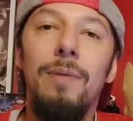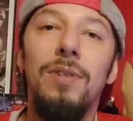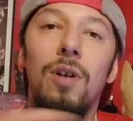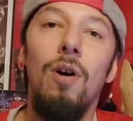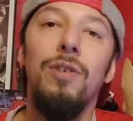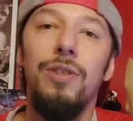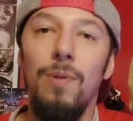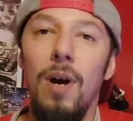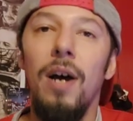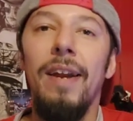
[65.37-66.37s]
It was
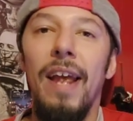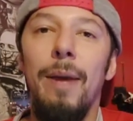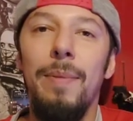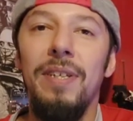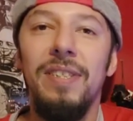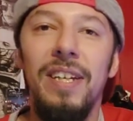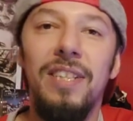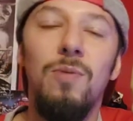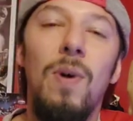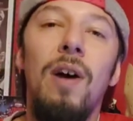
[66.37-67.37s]
also on ABC
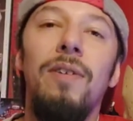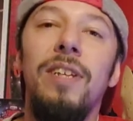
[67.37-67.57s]
as well.